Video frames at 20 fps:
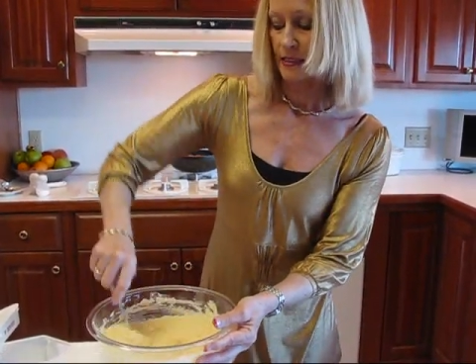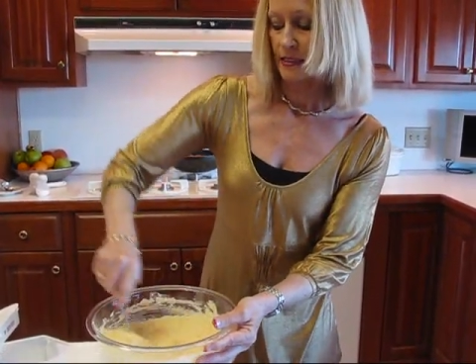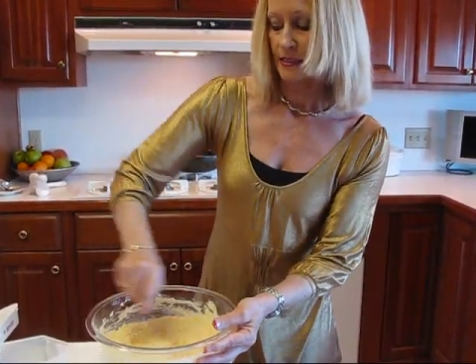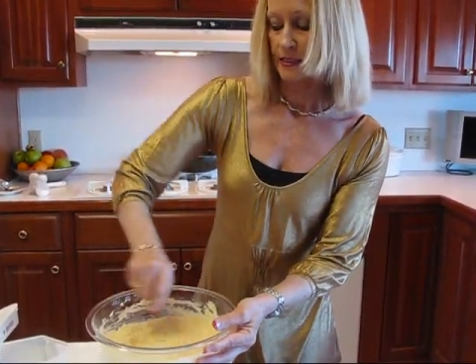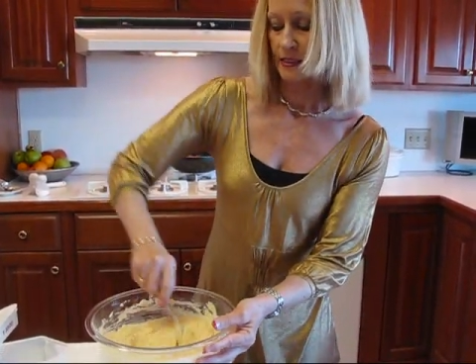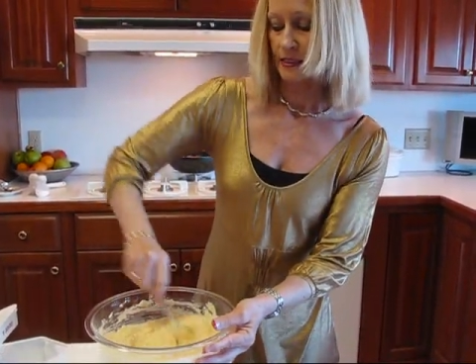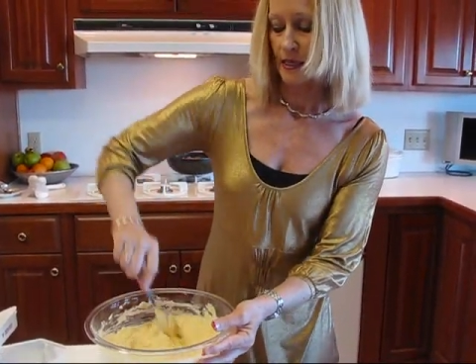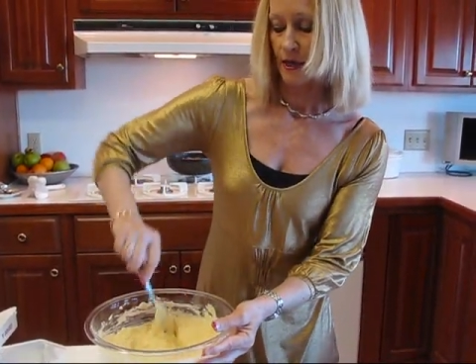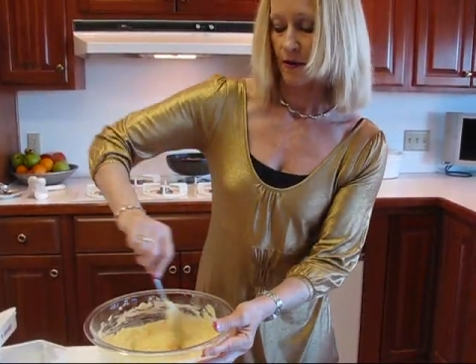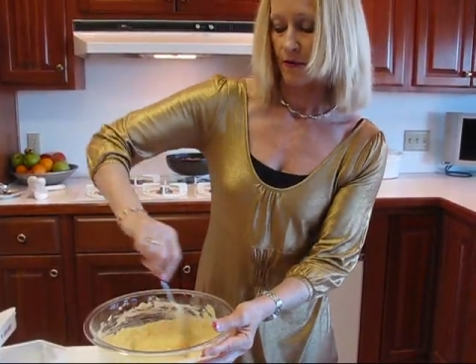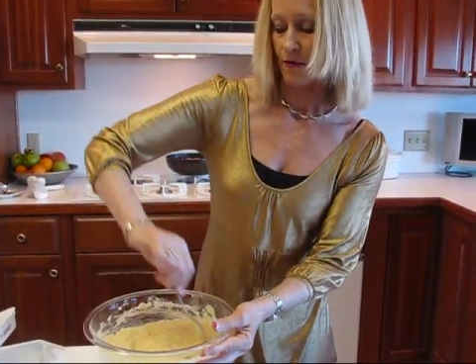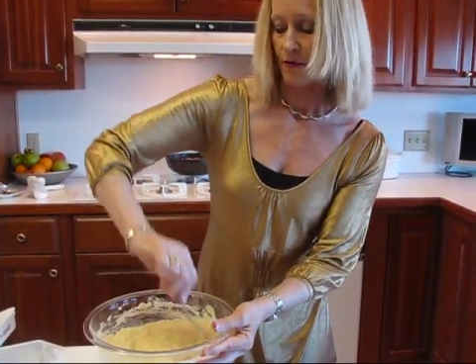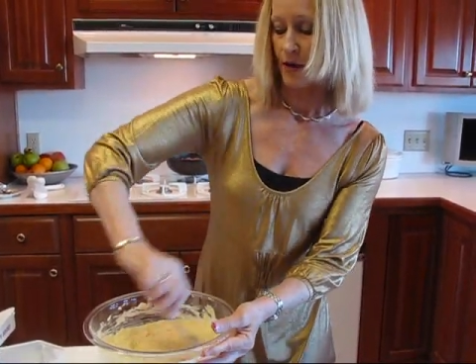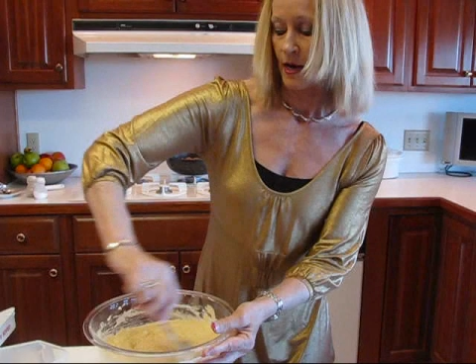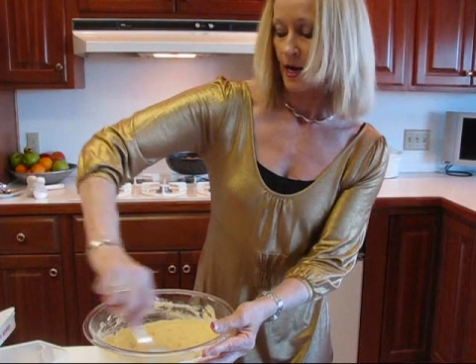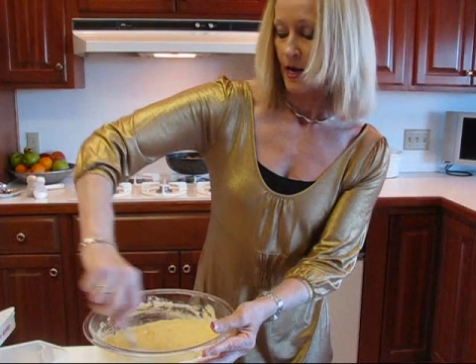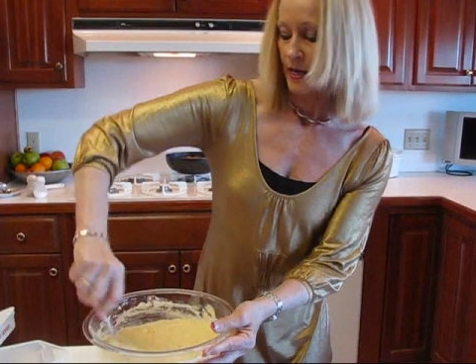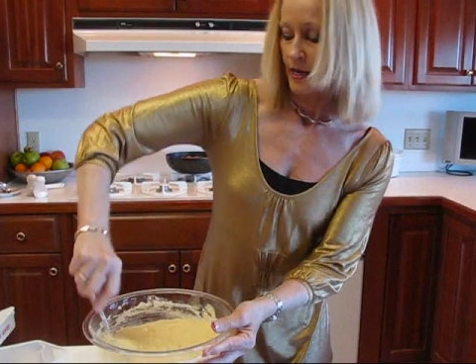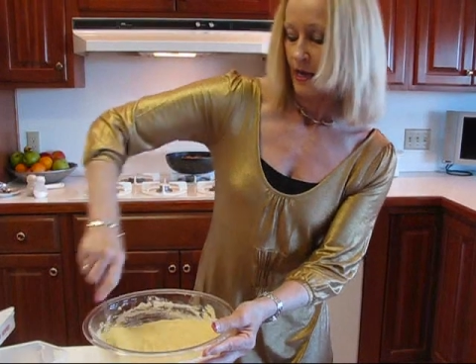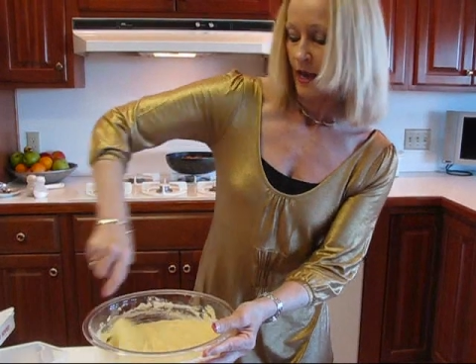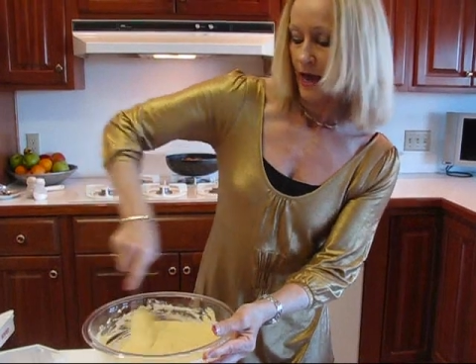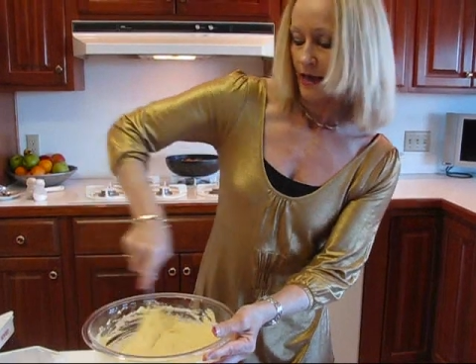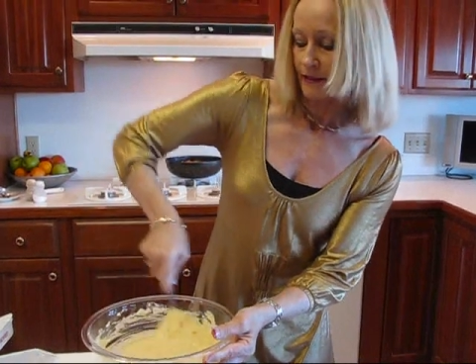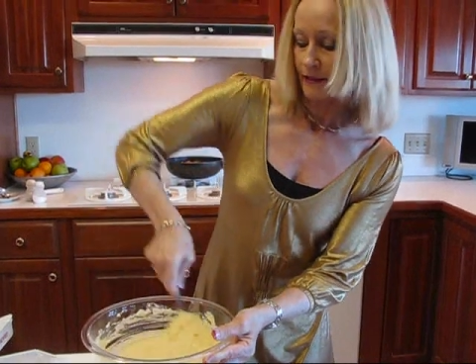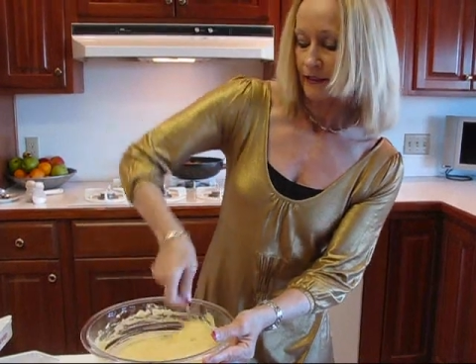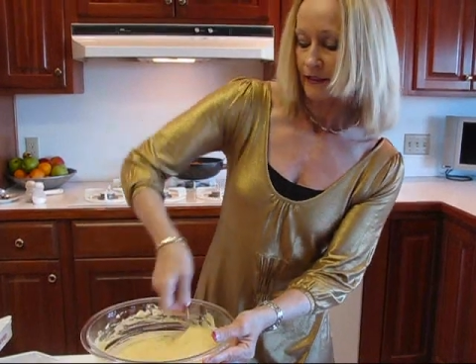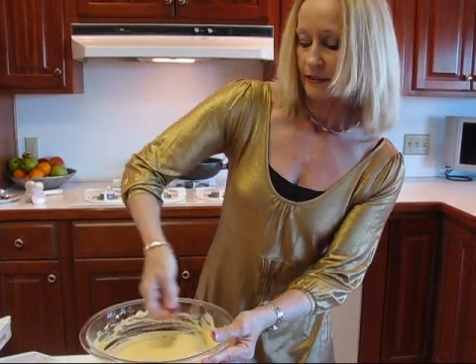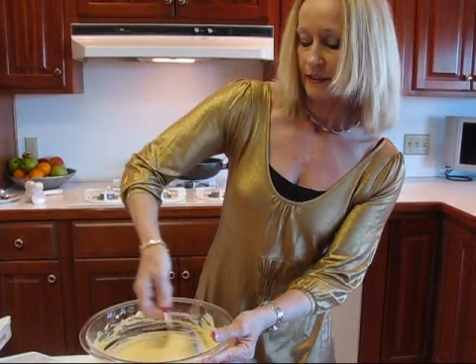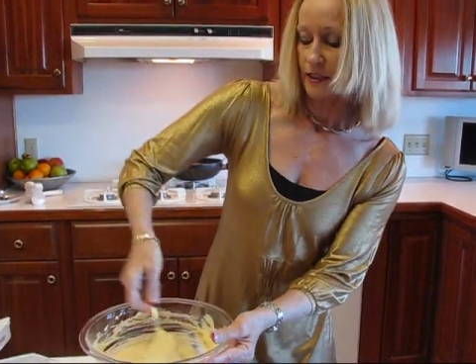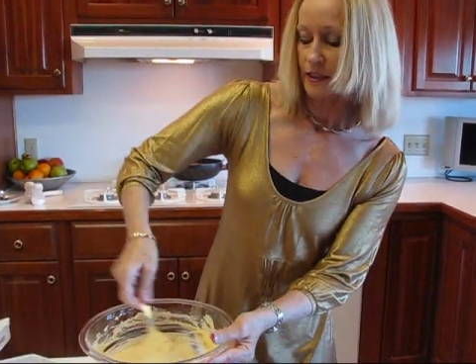So I
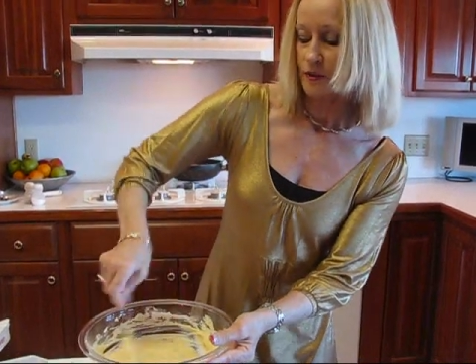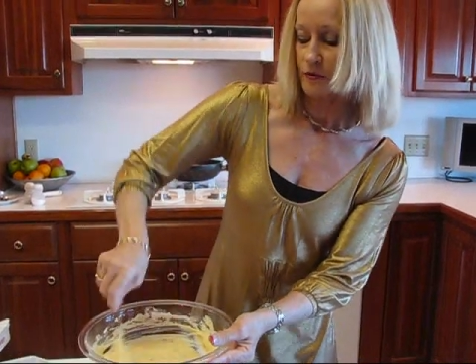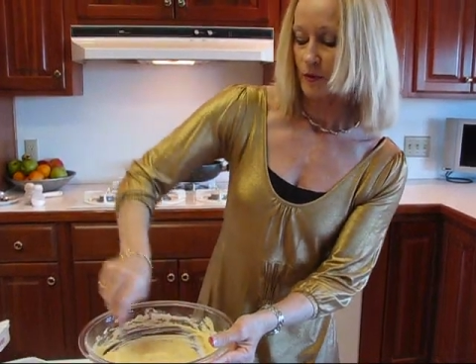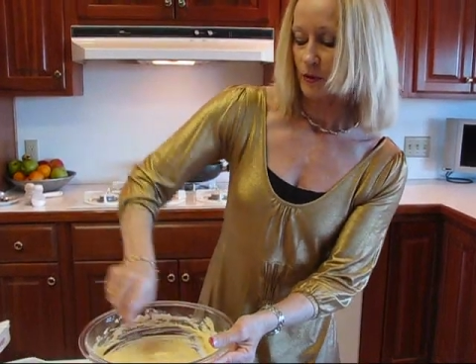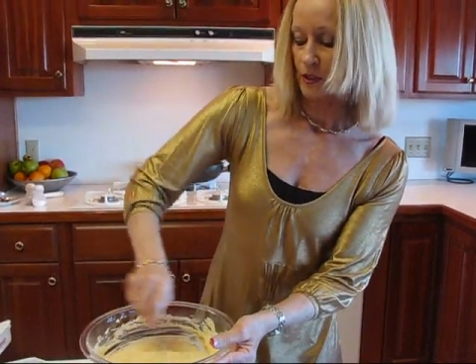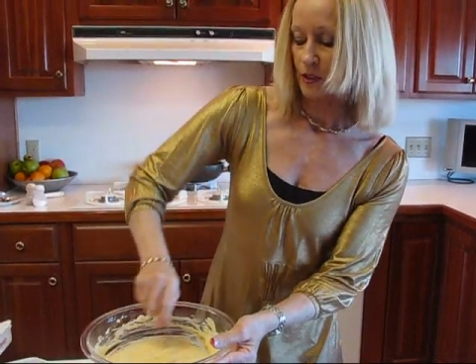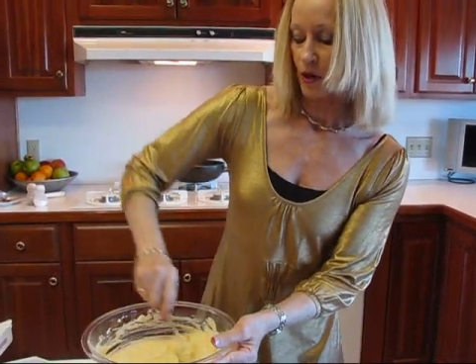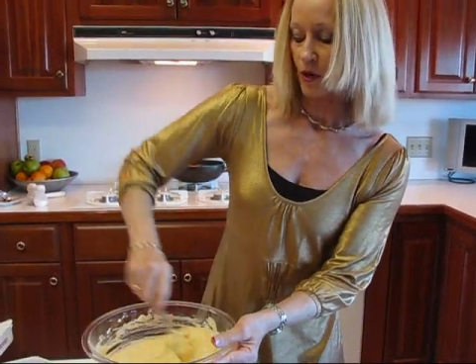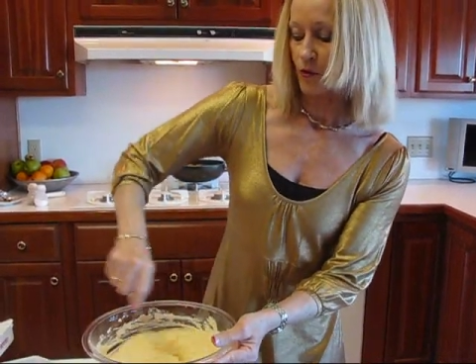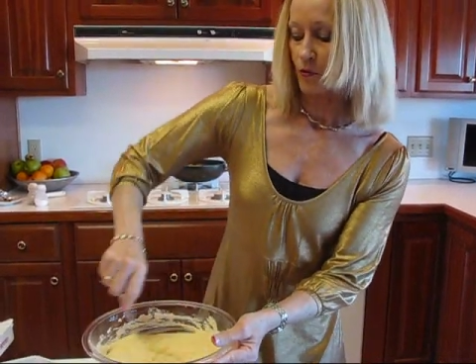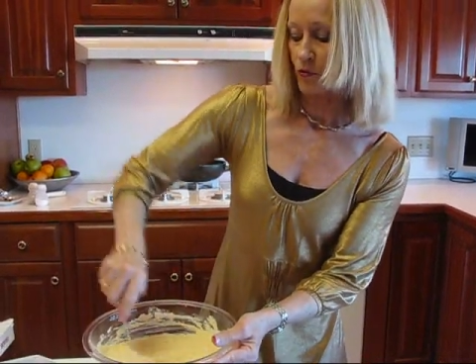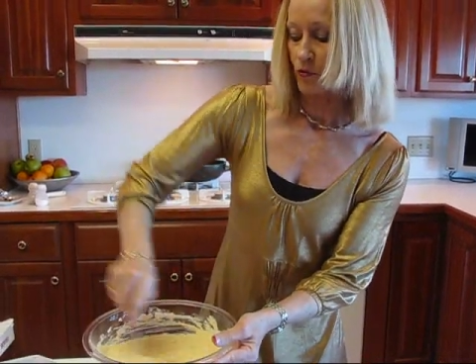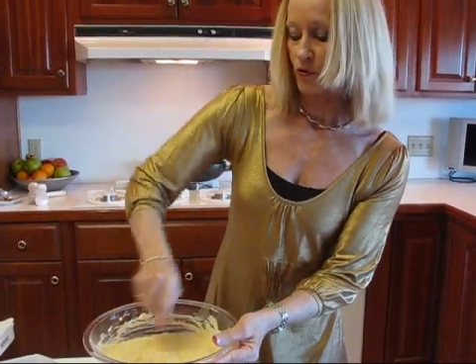think this will go